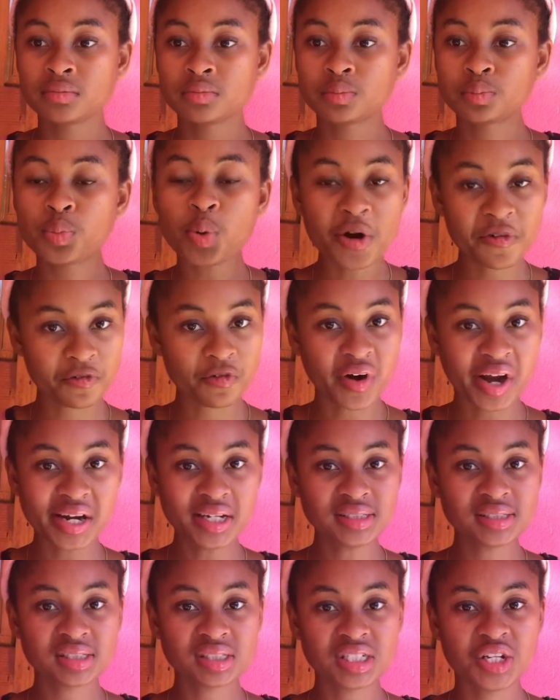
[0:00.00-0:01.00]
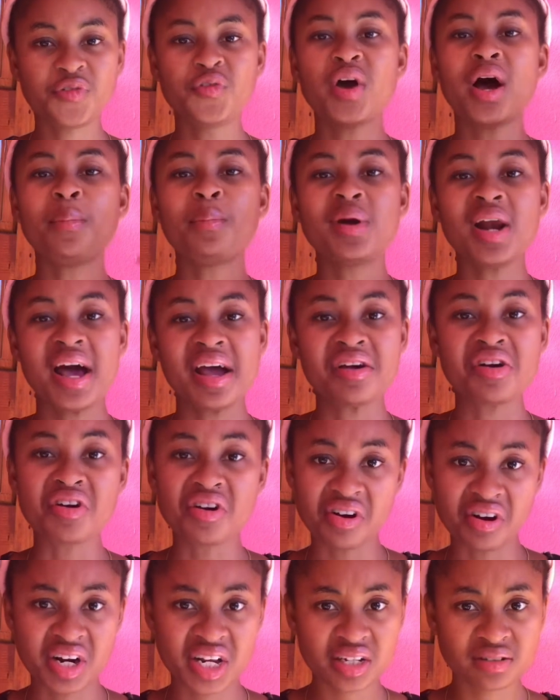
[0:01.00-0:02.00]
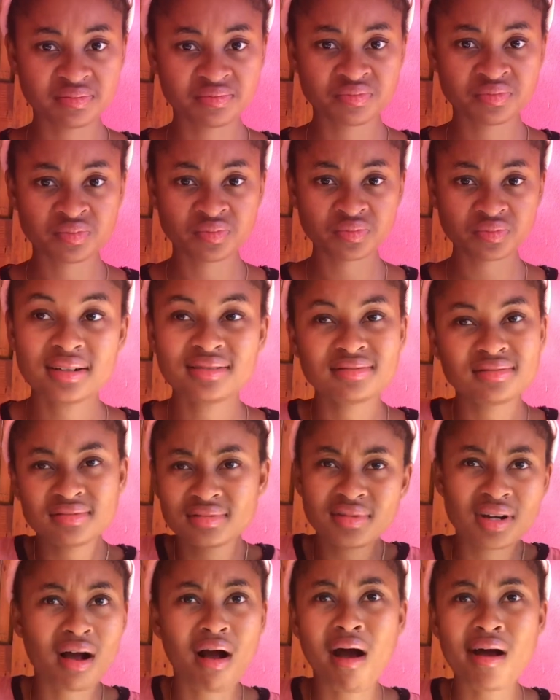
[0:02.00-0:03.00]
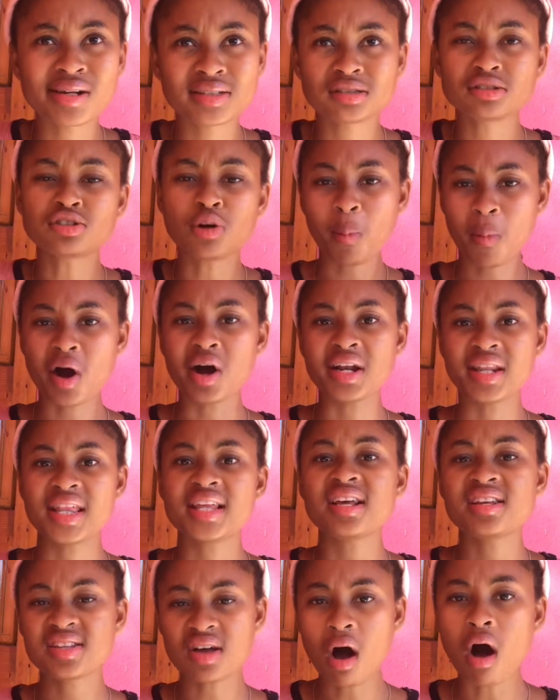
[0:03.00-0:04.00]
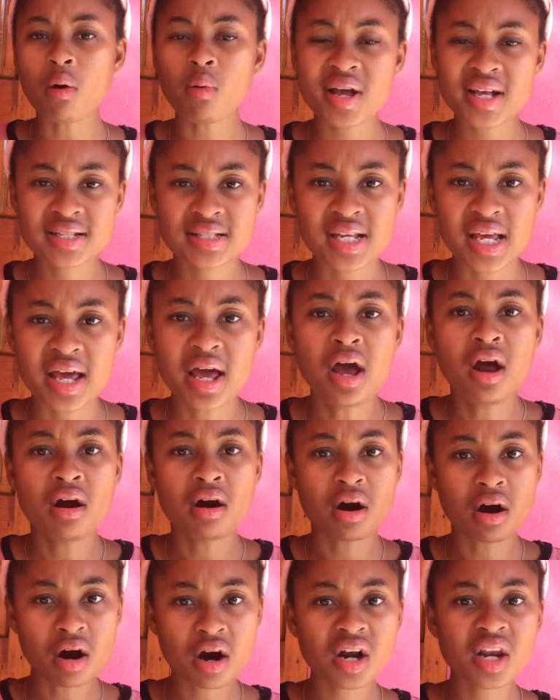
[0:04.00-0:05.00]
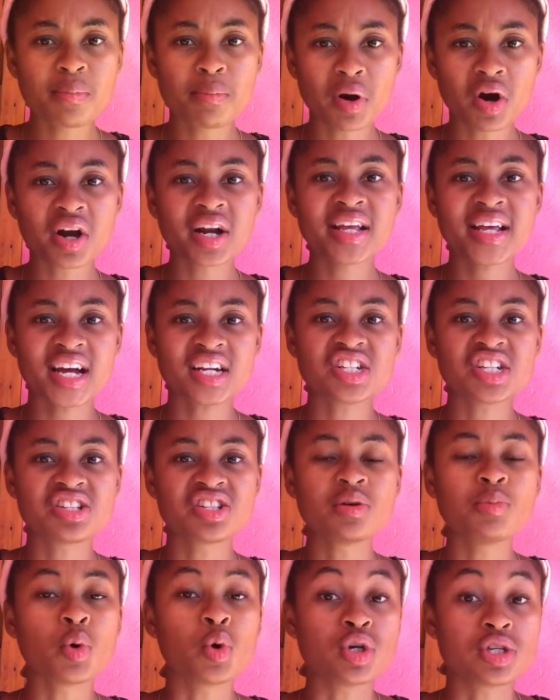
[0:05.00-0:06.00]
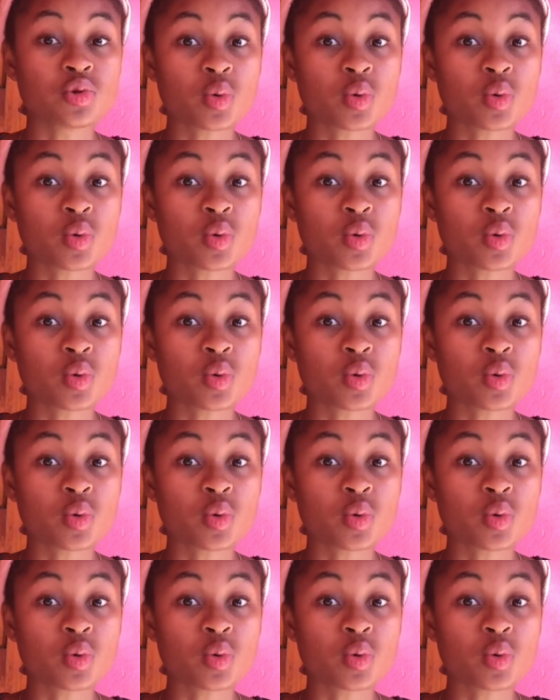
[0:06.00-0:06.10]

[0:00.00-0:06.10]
preference if you apply early. Because, come on, they always say early bird catches the most